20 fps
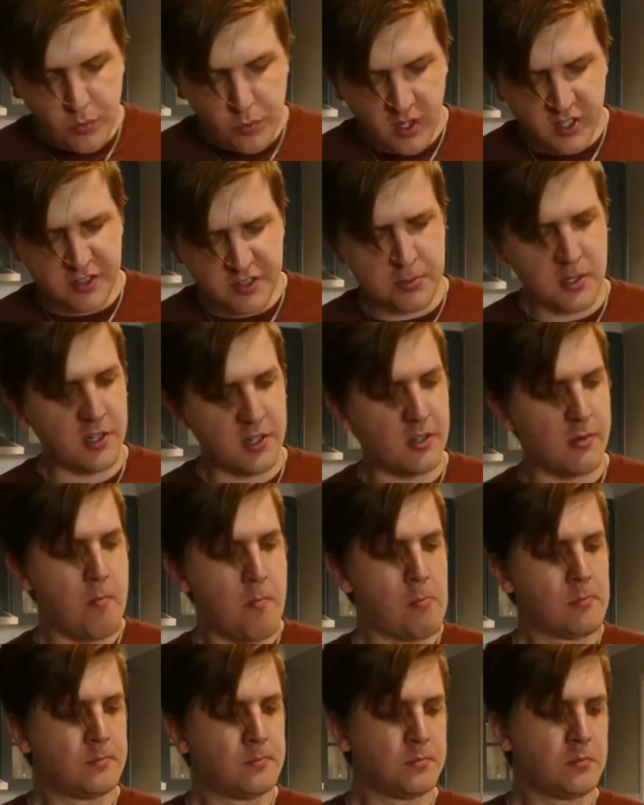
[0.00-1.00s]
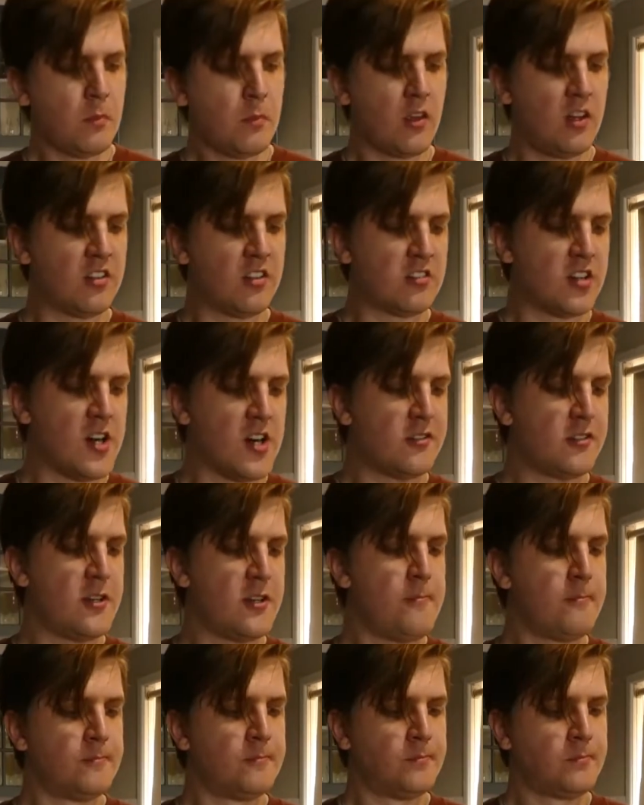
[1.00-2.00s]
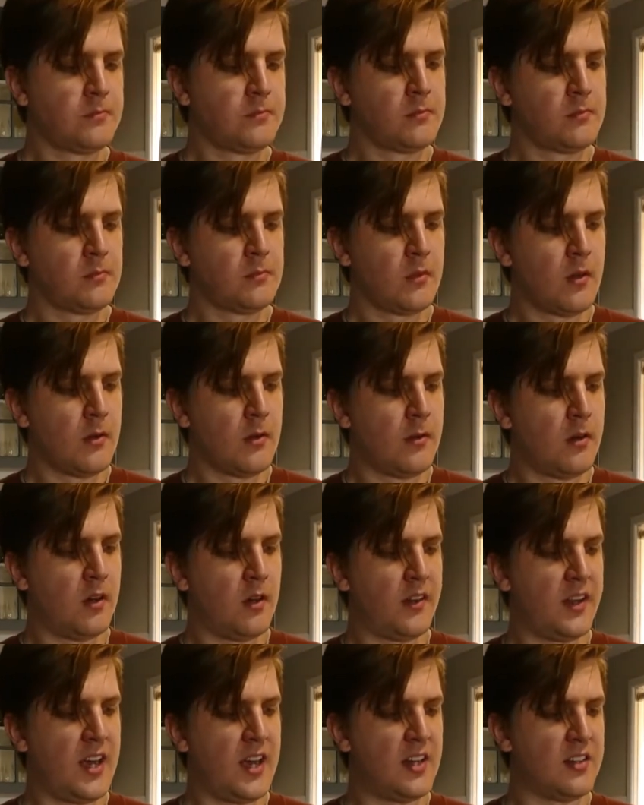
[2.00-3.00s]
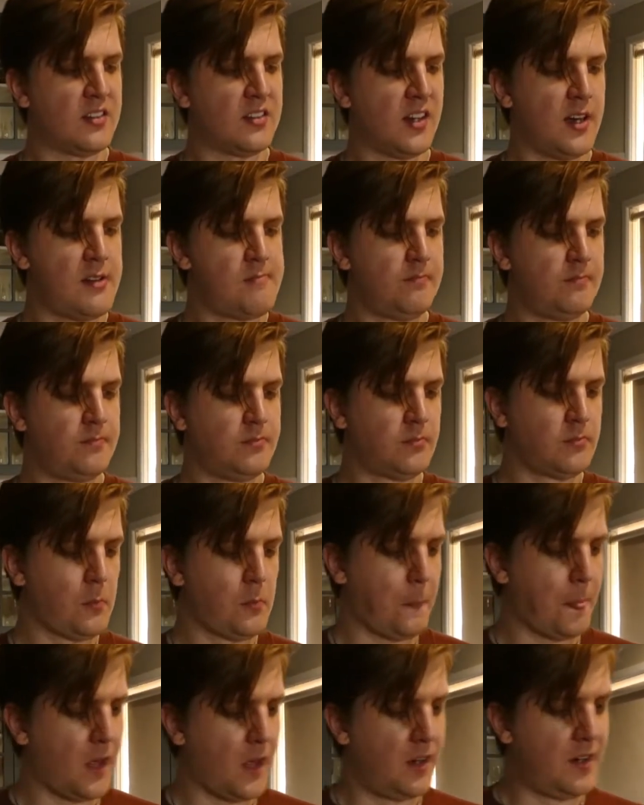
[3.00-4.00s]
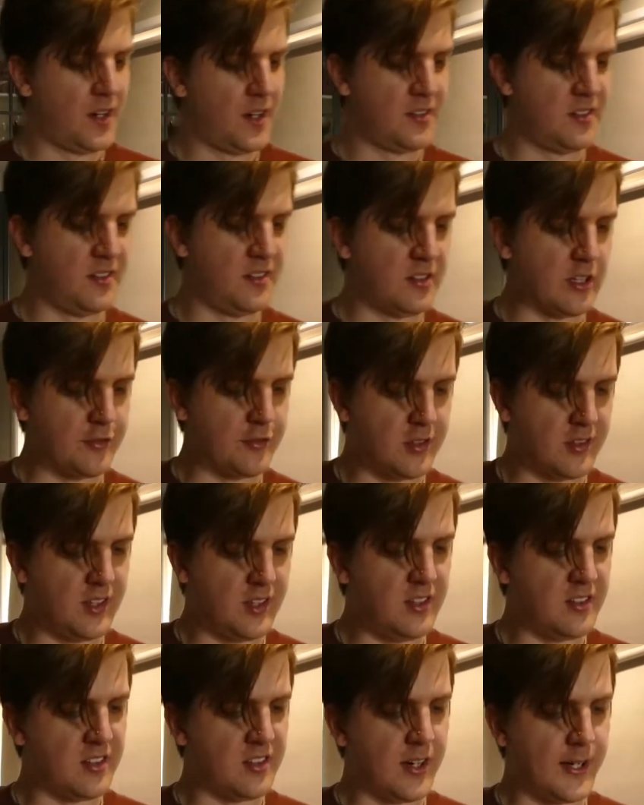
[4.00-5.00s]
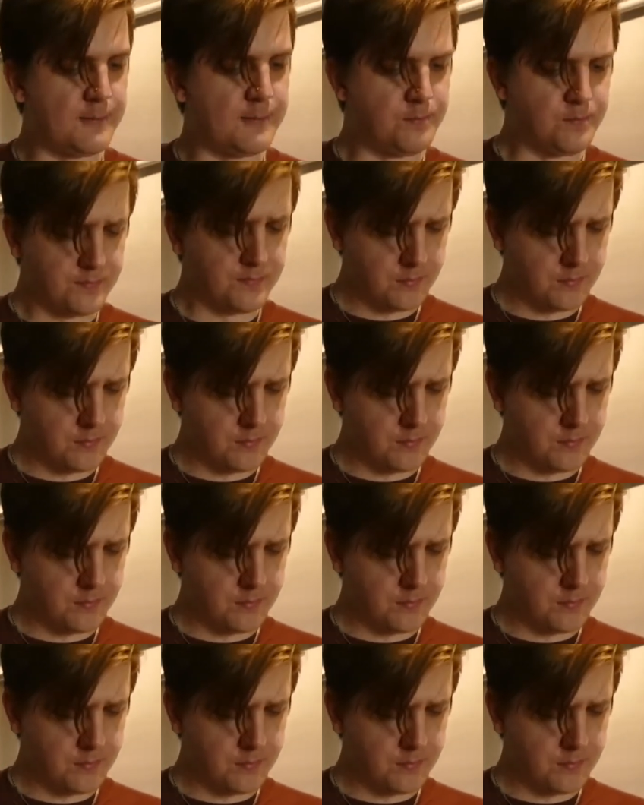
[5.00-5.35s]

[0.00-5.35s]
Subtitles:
It's pretty good. It's crusty on the outside, nice and soft on the inside.